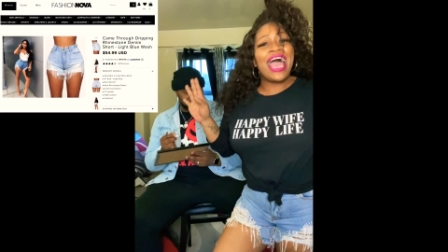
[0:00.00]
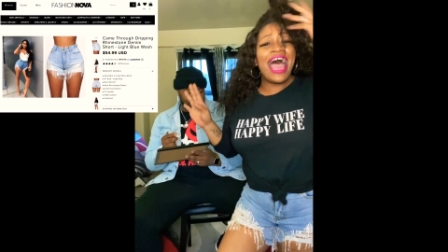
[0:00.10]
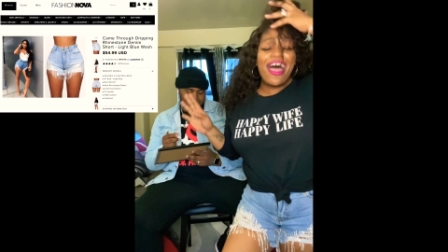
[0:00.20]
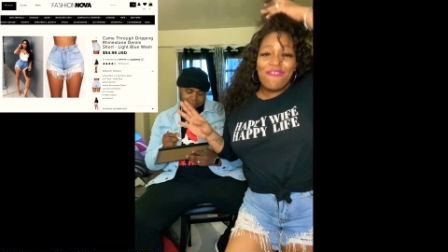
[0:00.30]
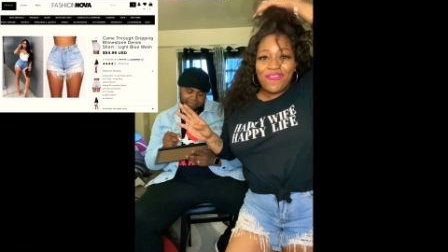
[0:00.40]

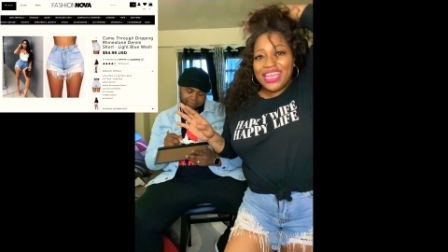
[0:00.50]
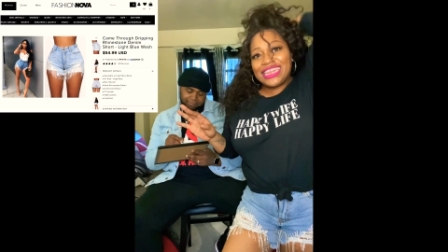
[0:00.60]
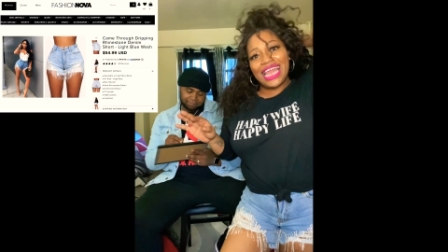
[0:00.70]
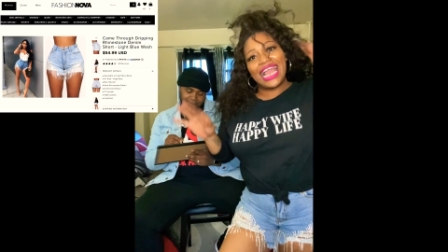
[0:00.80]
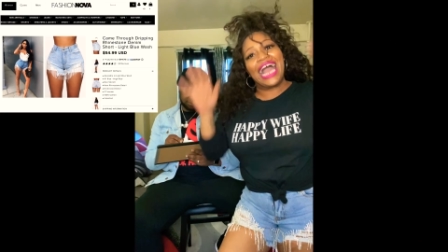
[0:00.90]

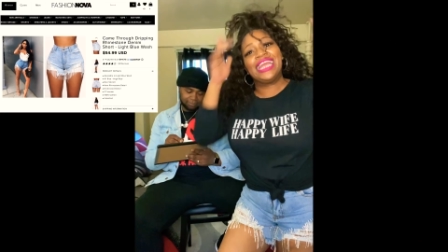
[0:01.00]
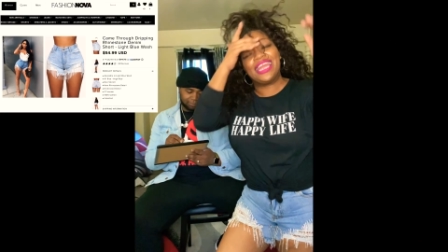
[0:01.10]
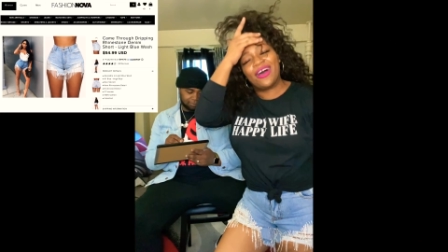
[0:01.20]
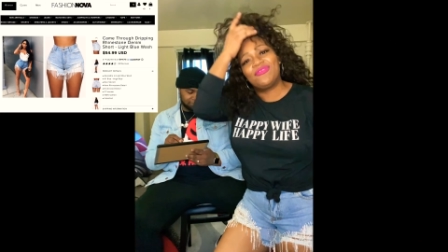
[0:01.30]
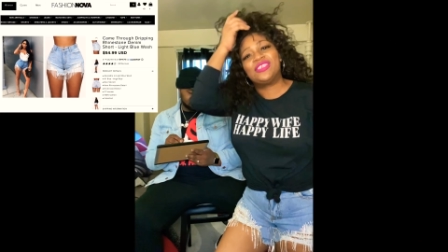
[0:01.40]
everything. I
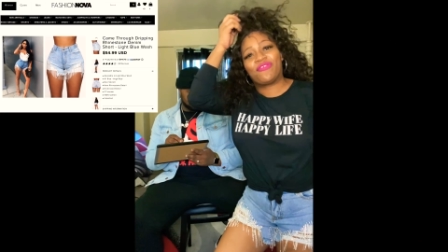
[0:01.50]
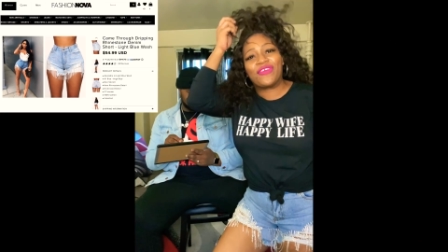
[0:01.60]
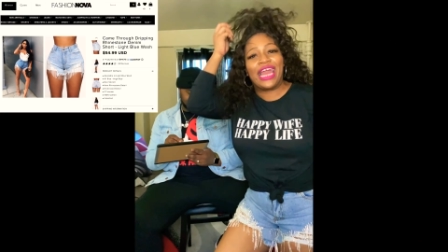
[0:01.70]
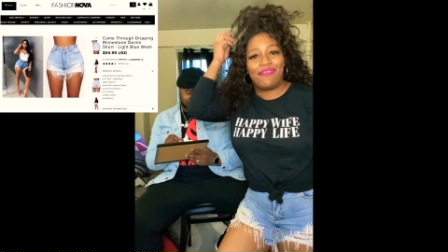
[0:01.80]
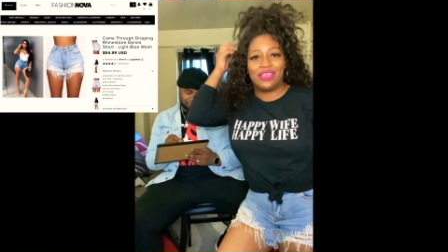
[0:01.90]
love
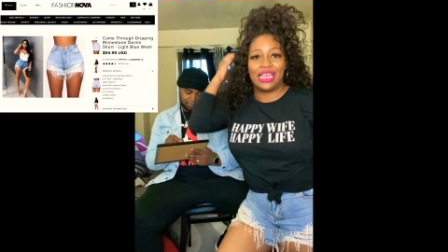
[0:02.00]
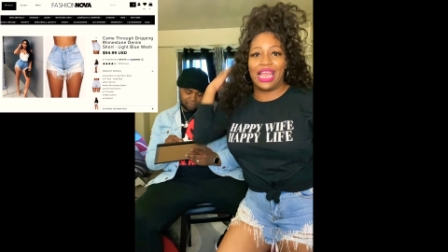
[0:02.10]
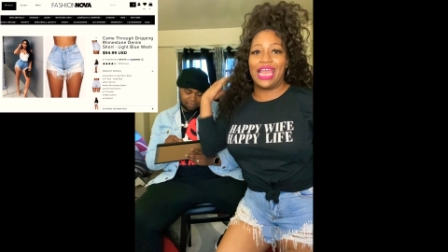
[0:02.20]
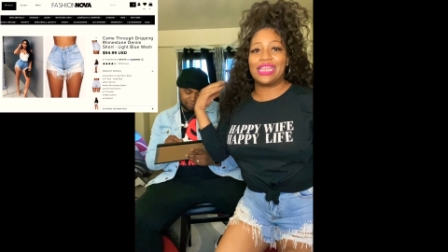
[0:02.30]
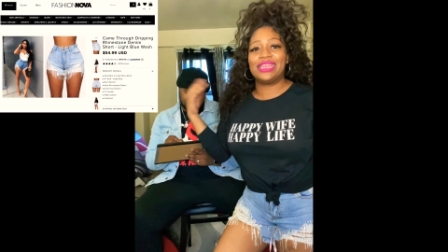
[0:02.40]
different everything.
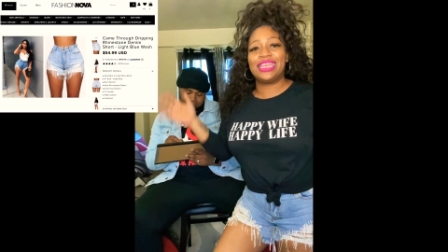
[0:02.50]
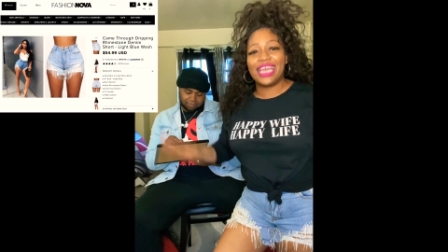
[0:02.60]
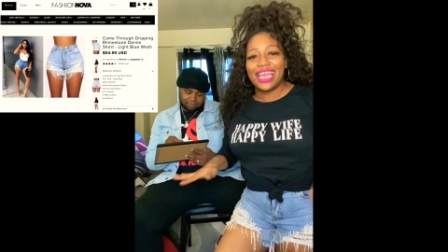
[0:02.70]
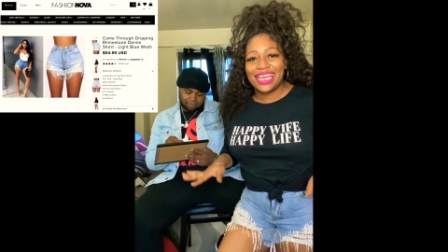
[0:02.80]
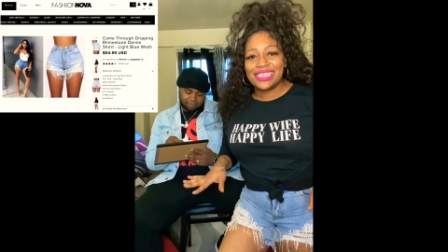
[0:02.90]
And
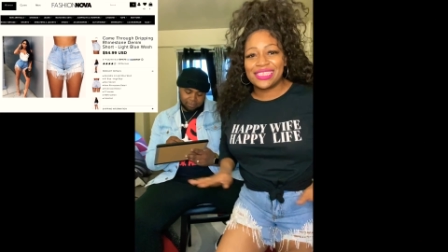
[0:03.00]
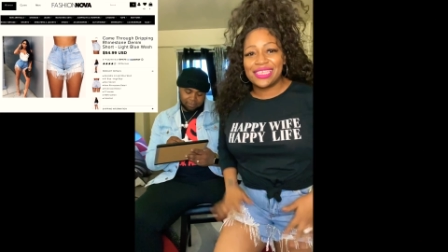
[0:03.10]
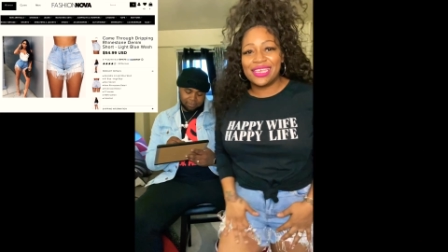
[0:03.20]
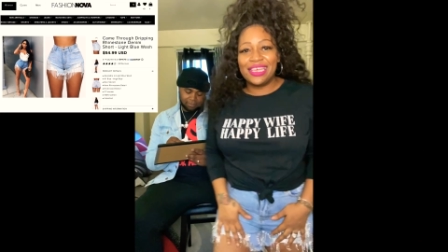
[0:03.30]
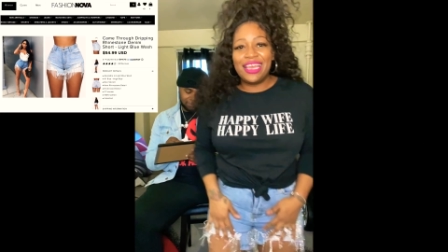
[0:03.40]
these
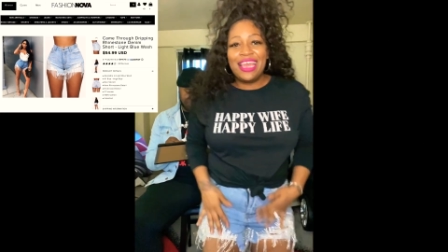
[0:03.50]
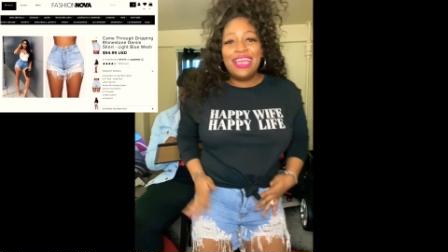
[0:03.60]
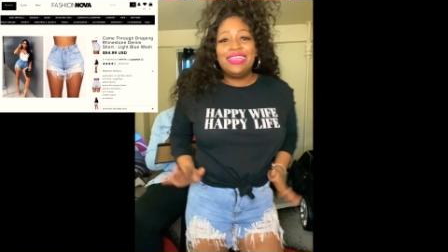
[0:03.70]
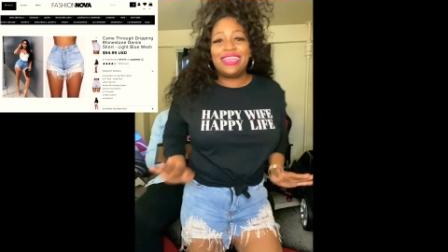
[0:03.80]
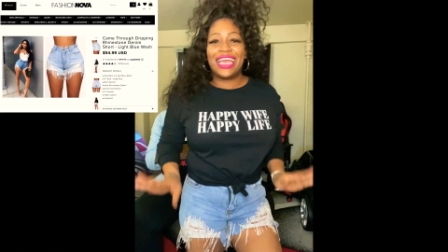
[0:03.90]

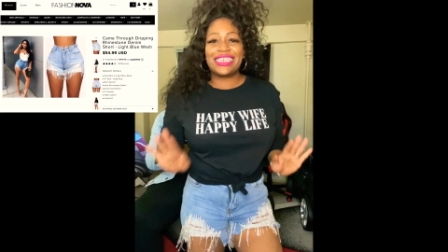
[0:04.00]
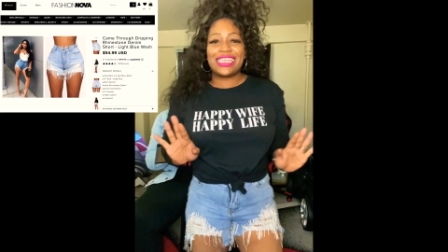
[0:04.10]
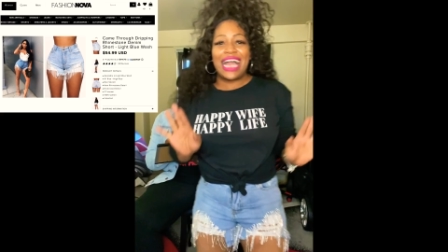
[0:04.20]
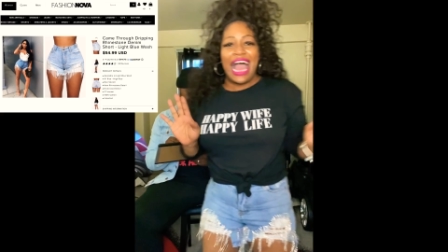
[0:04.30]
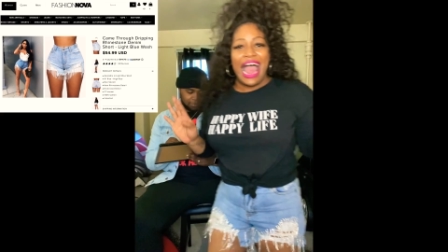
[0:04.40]
is
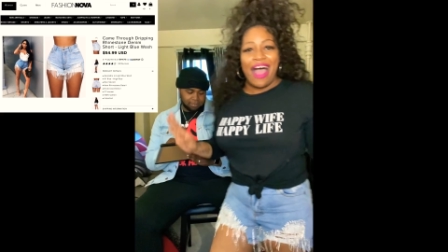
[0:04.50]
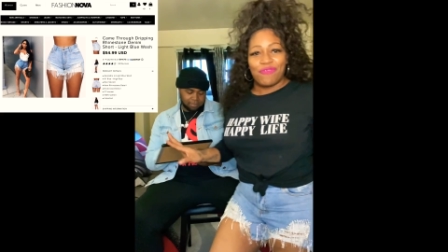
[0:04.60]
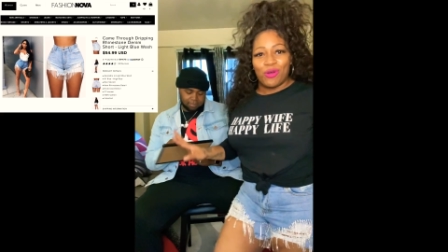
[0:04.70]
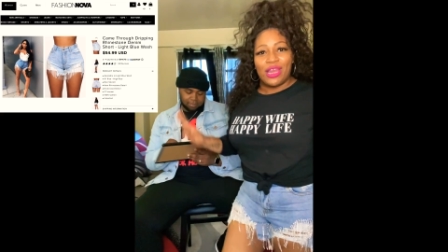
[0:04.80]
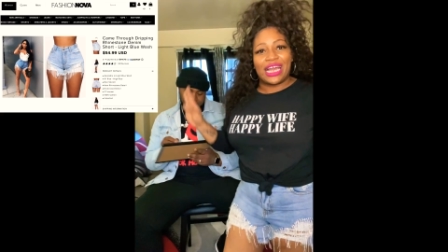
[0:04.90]
gonna have
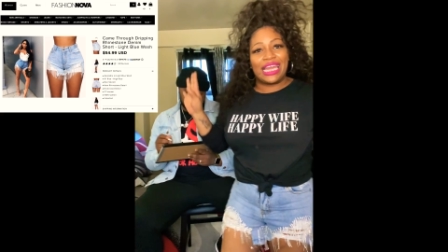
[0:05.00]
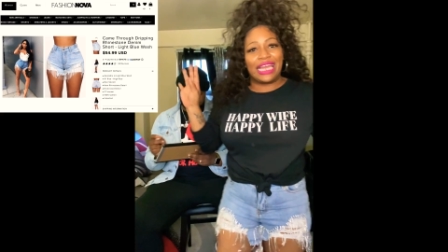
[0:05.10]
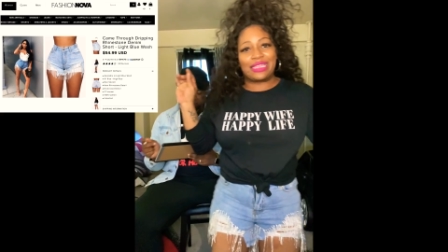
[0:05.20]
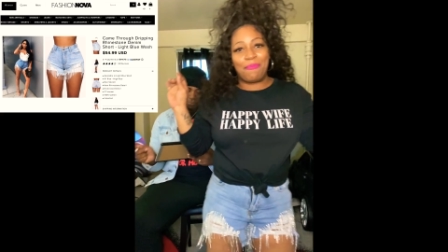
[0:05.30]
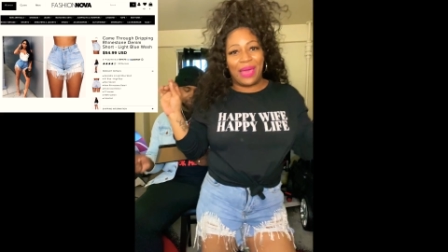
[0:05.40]
you looking
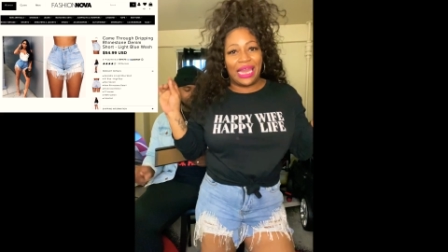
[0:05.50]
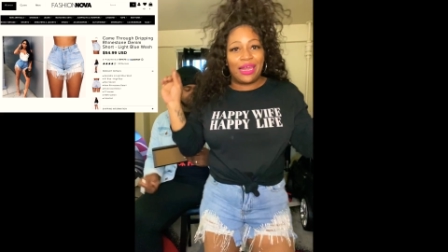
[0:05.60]
like the belle of